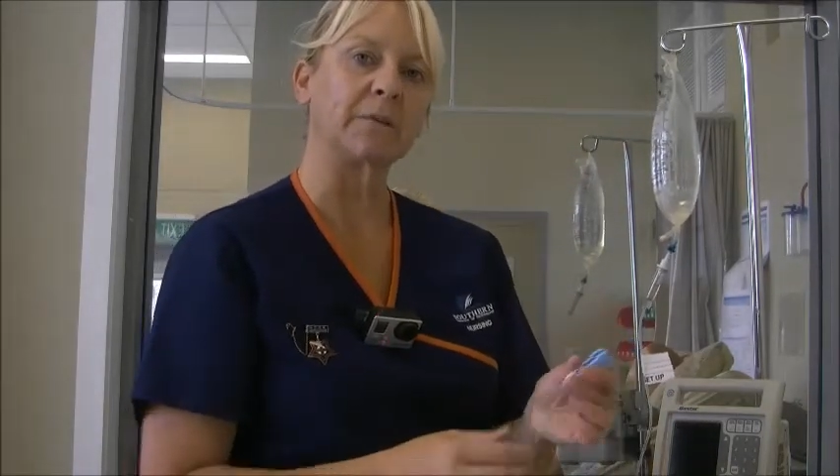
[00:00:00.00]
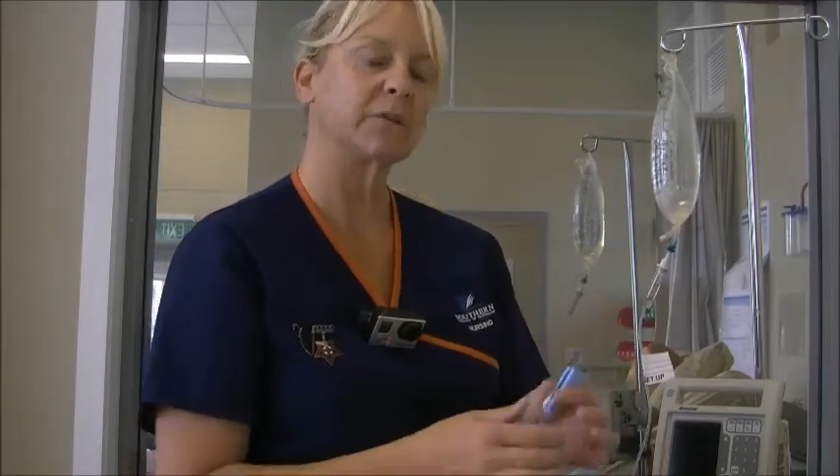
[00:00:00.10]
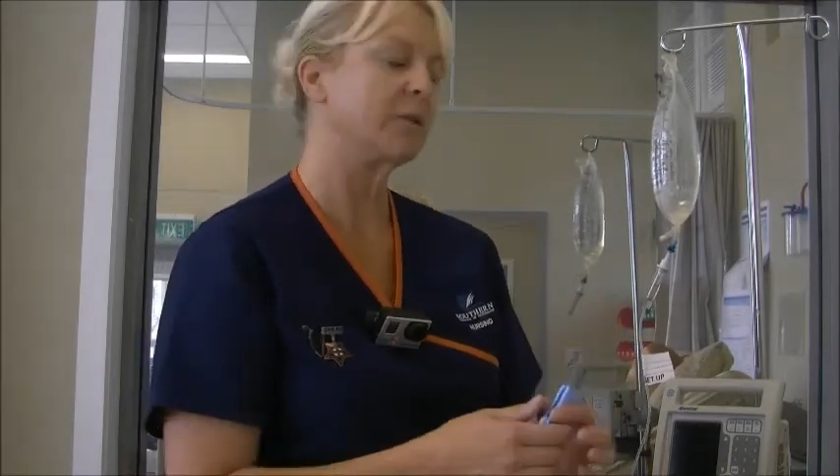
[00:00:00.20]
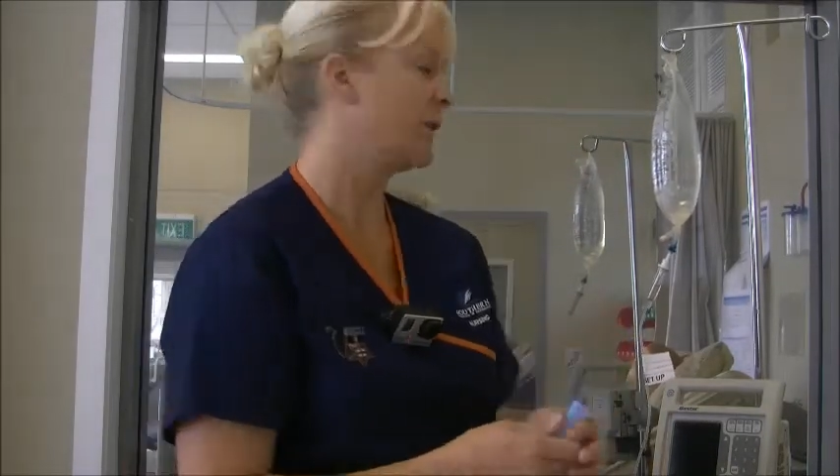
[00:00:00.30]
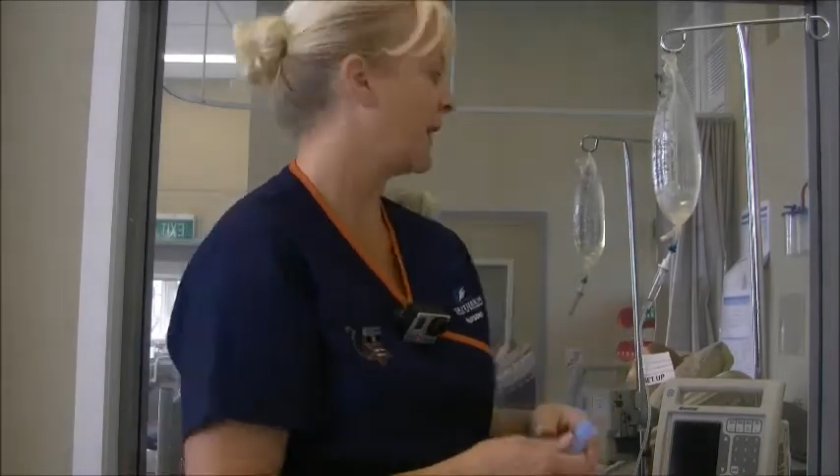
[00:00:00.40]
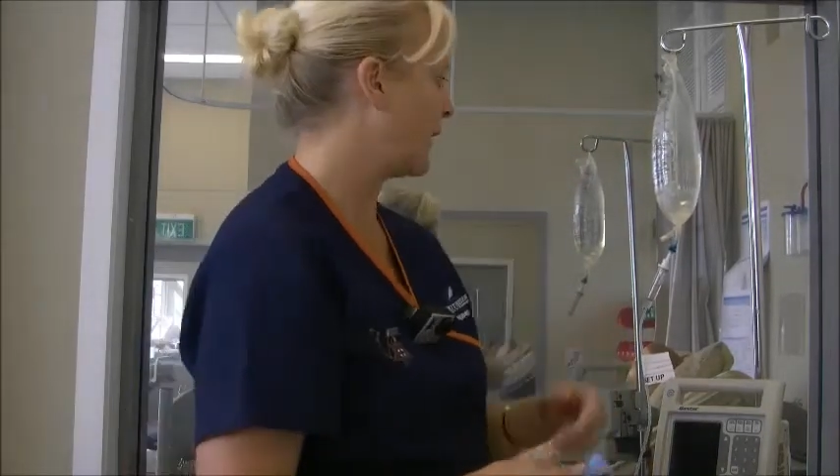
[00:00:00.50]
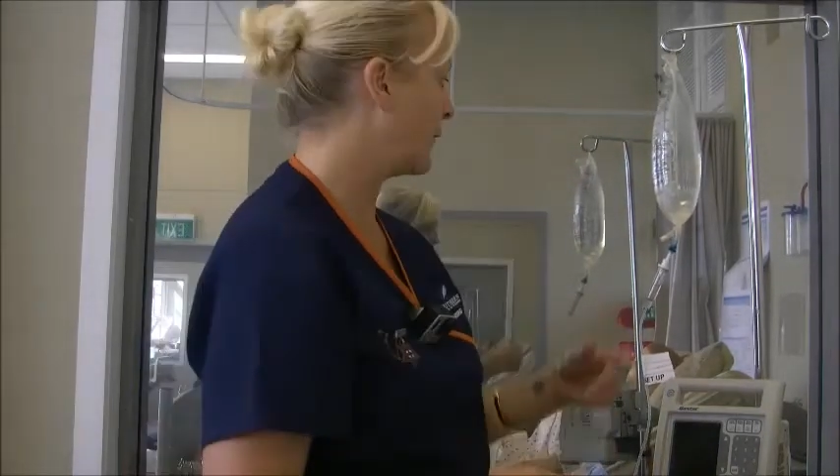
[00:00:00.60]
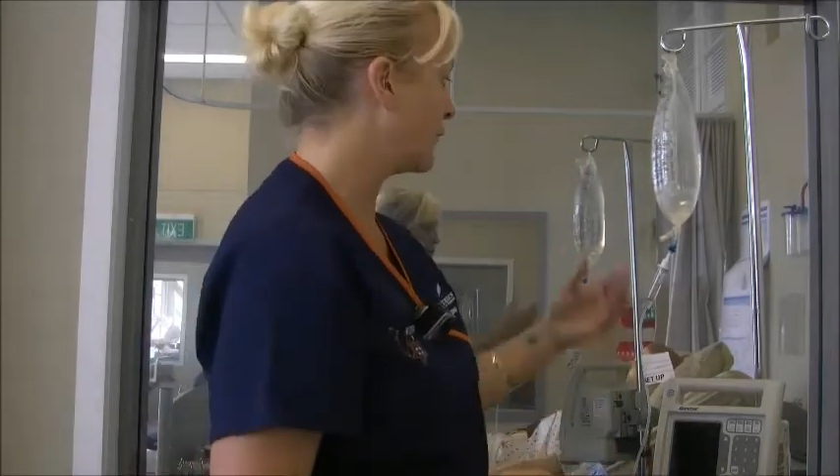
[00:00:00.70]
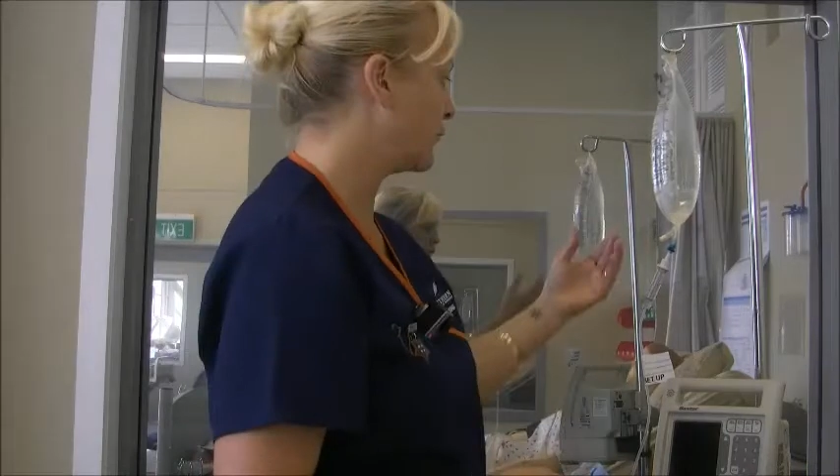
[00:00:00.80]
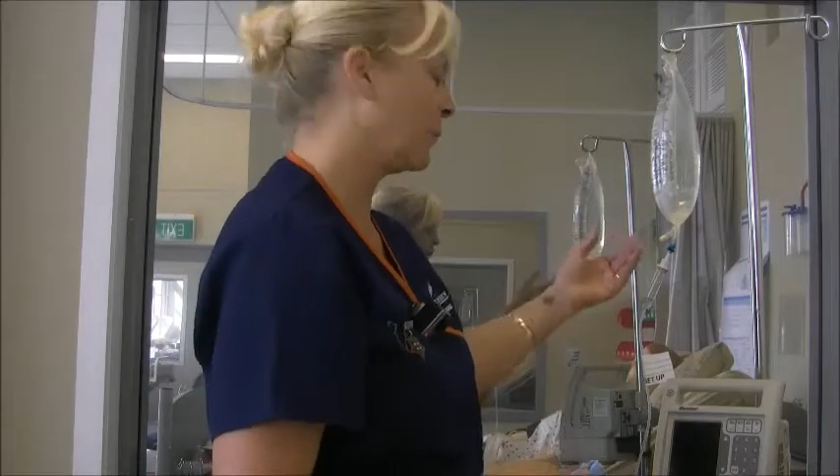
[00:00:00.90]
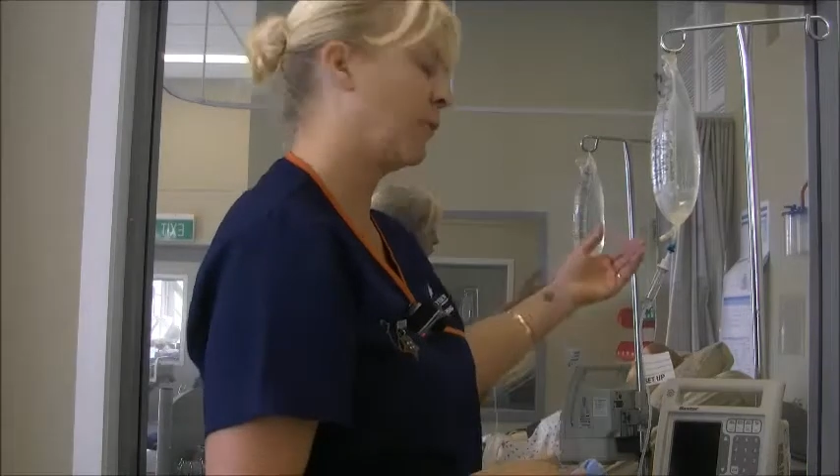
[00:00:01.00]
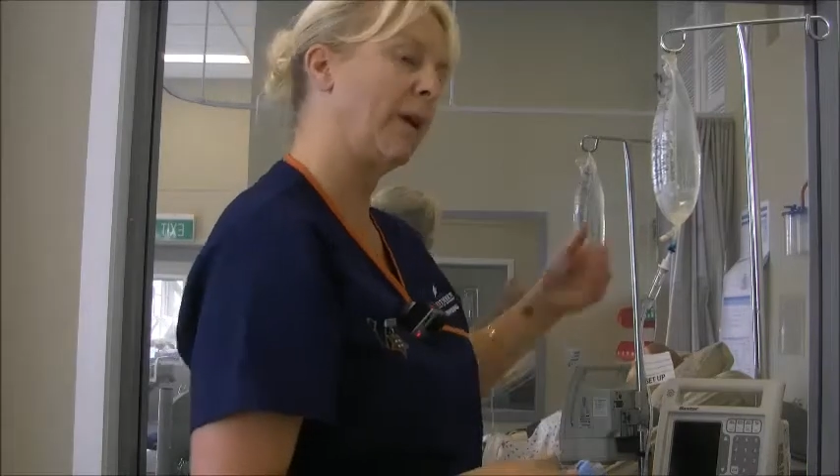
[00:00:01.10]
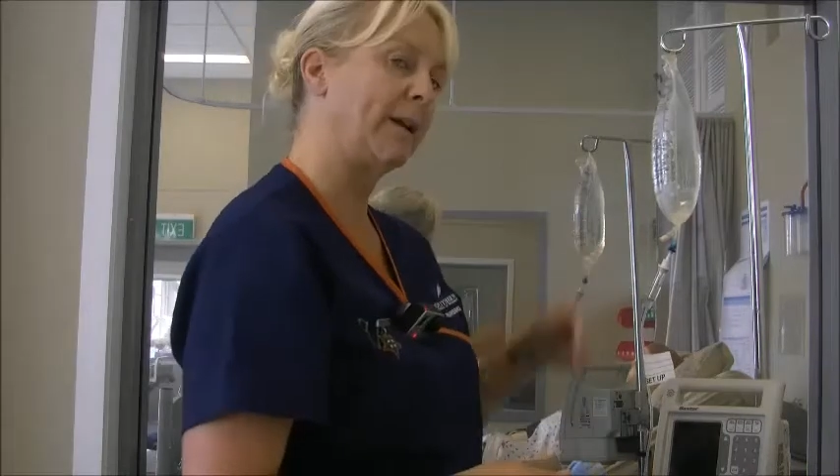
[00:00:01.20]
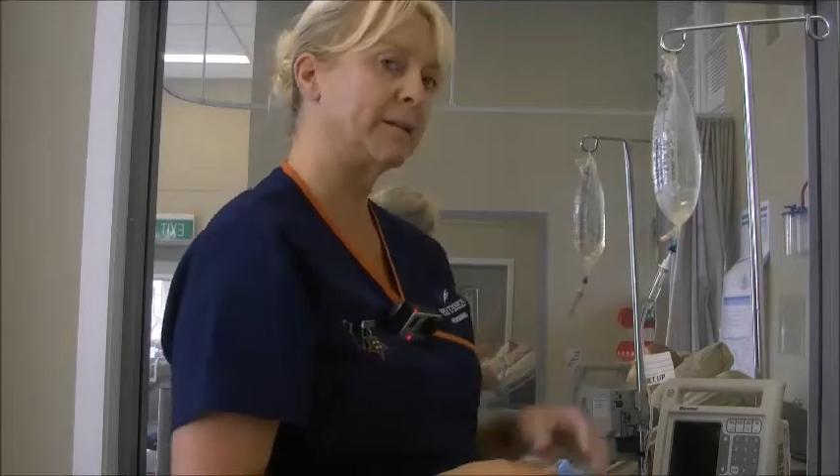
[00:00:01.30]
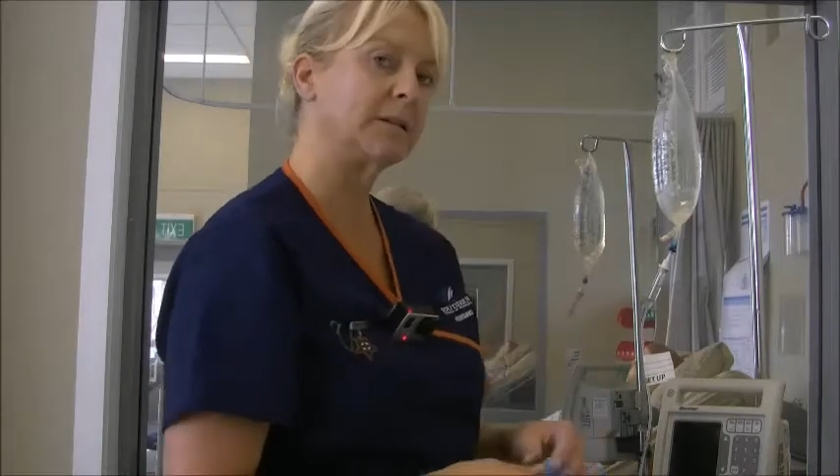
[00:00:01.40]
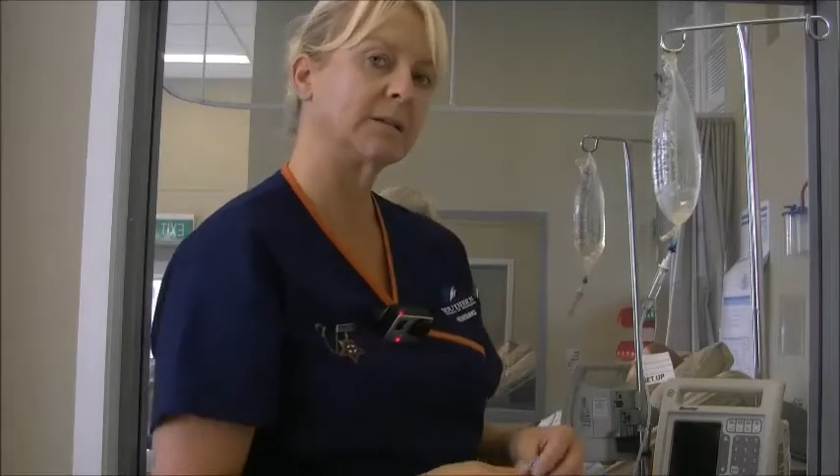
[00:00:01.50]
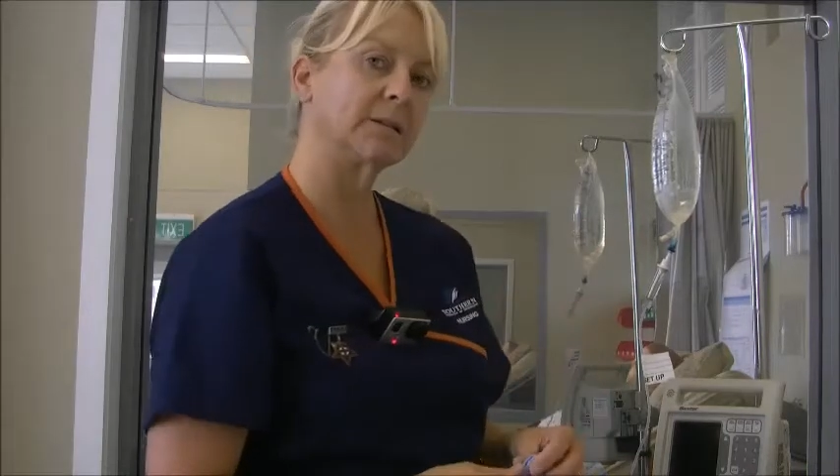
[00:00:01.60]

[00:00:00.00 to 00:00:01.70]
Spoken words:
to count the drip rate.